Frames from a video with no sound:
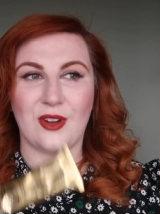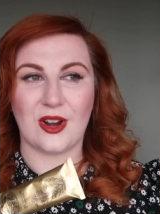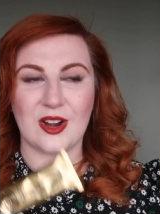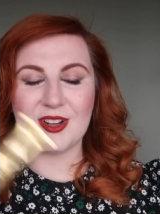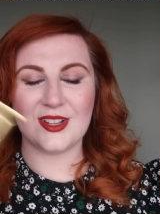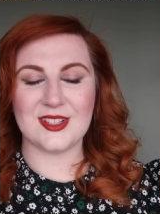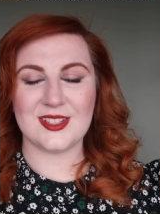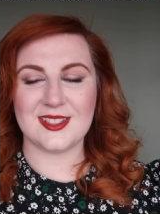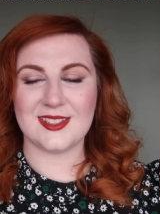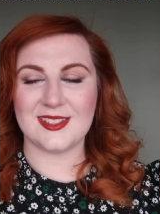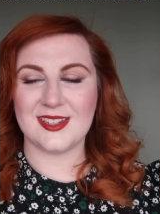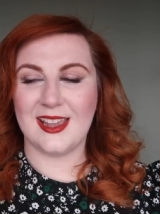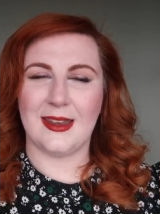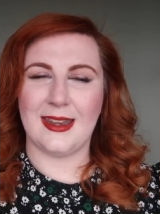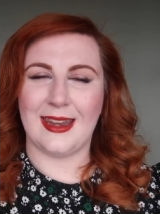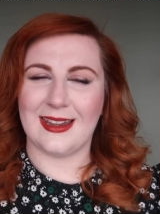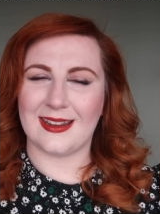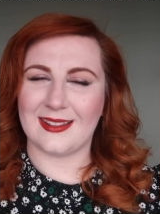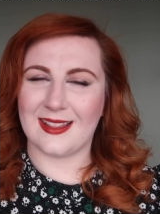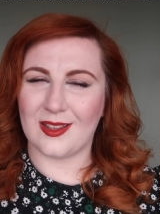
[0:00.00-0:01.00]
first and
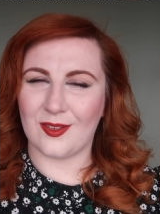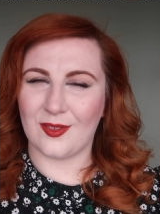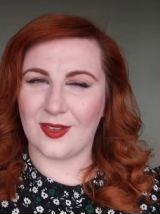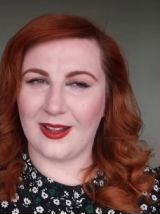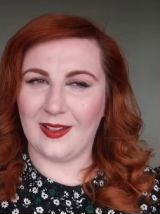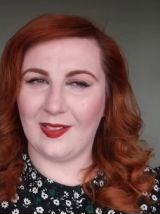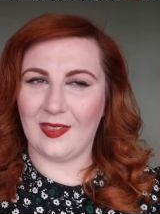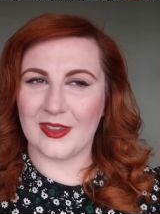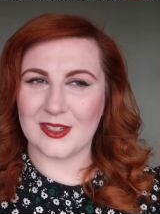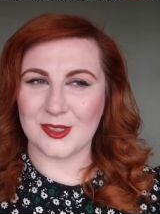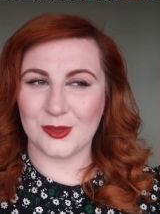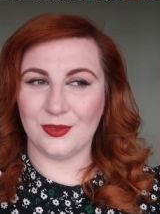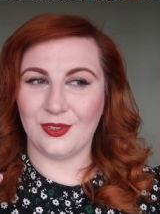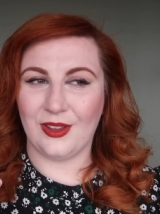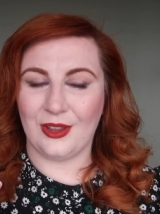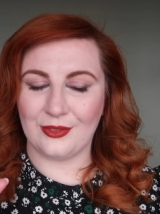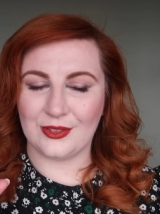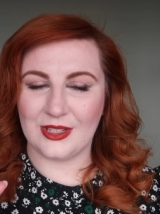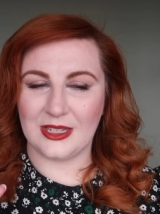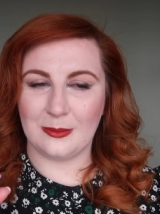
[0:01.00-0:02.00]
then I think we have a little
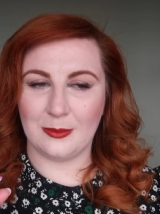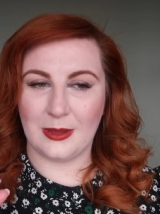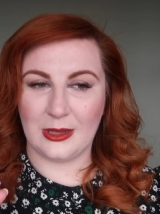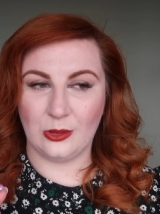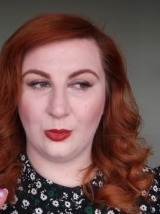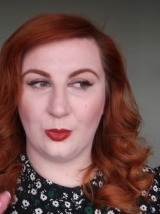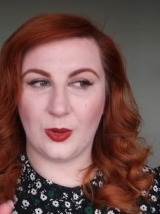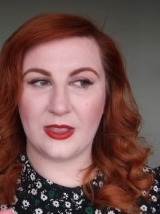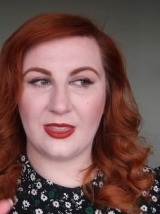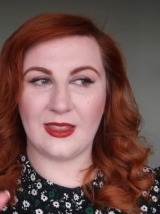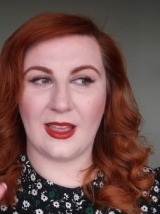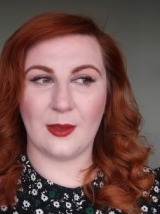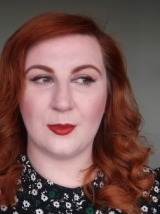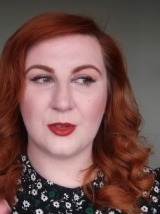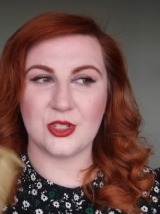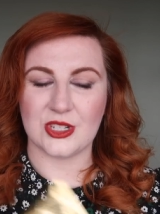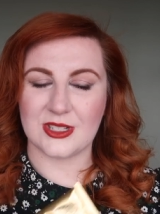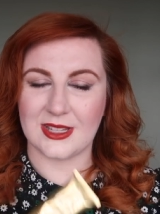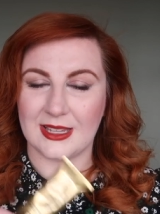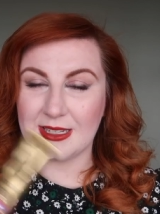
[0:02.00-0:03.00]
15ml one that I
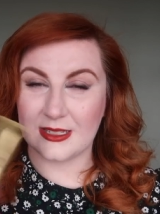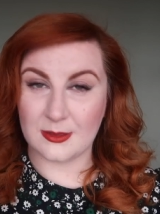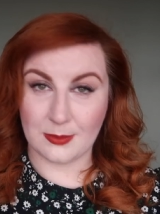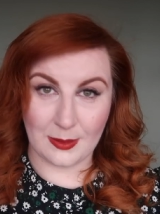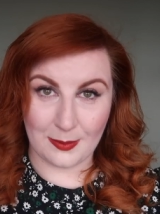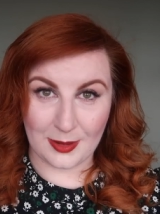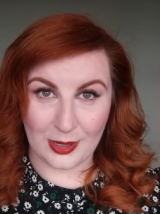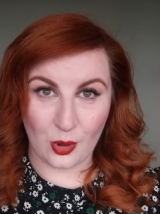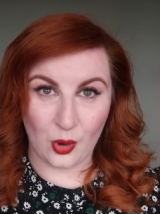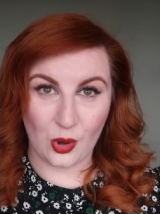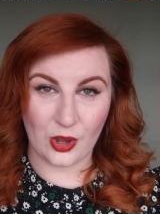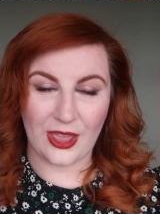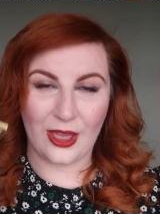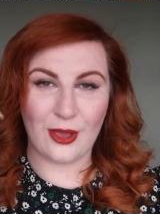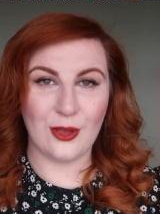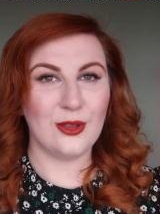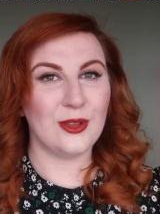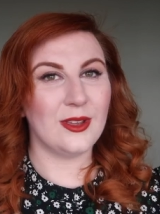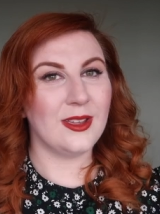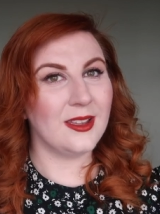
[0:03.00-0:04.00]
would just like to maybe knock
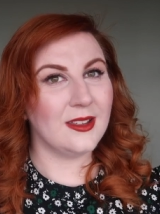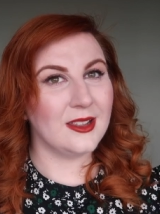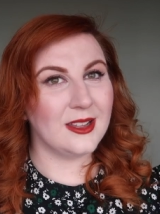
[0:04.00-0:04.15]
out